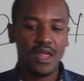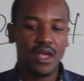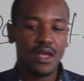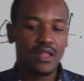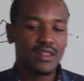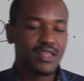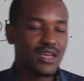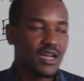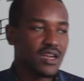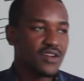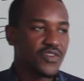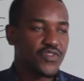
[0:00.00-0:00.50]

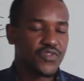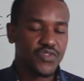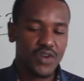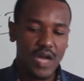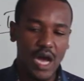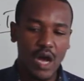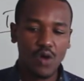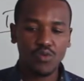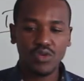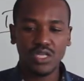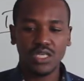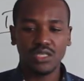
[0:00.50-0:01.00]
Then
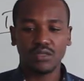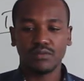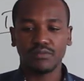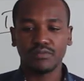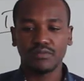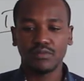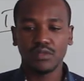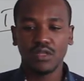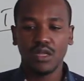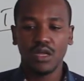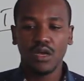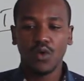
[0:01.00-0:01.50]
frowning,
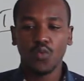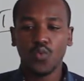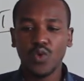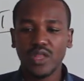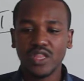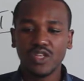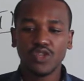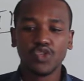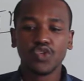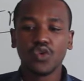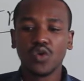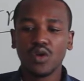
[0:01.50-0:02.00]

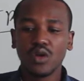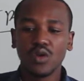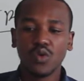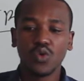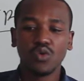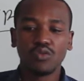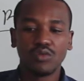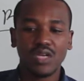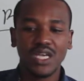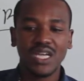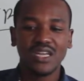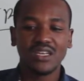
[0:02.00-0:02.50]
withdrawn
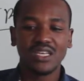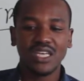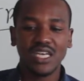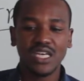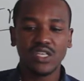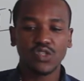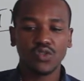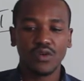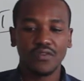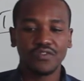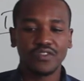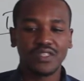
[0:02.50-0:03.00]
look in
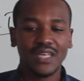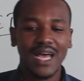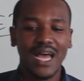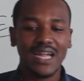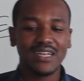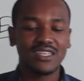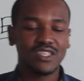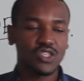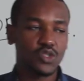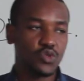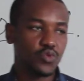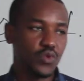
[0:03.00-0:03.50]
case of sad
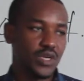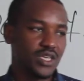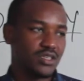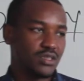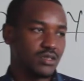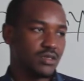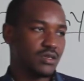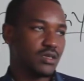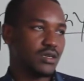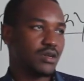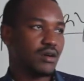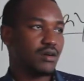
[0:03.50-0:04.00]

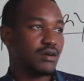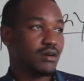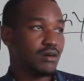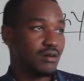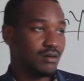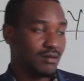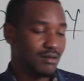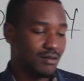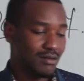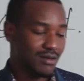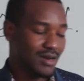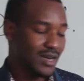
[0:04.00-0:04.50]
situation.
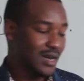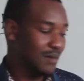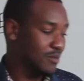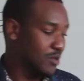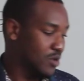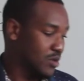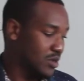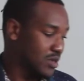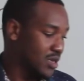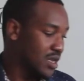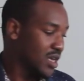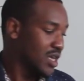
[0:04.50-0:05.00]
Oh, come
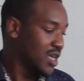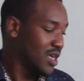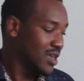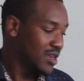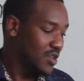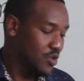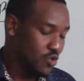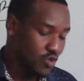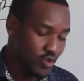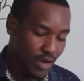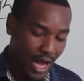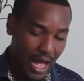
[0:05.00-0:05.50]
on,
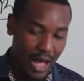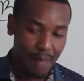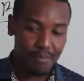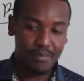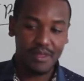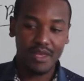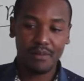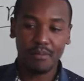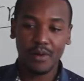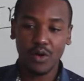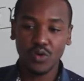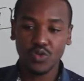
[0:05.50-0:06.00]
you're not
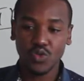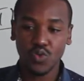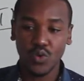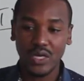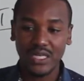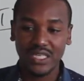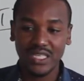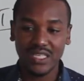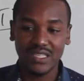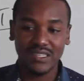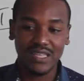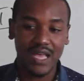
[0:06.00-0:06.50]
happy about
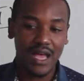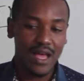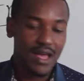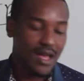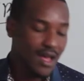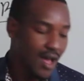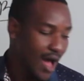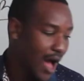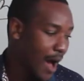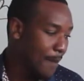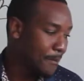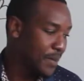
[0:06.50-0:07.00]
what is
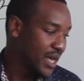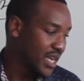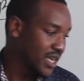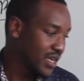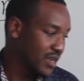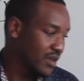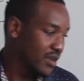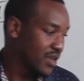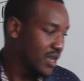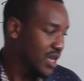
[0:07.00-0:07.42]
happening.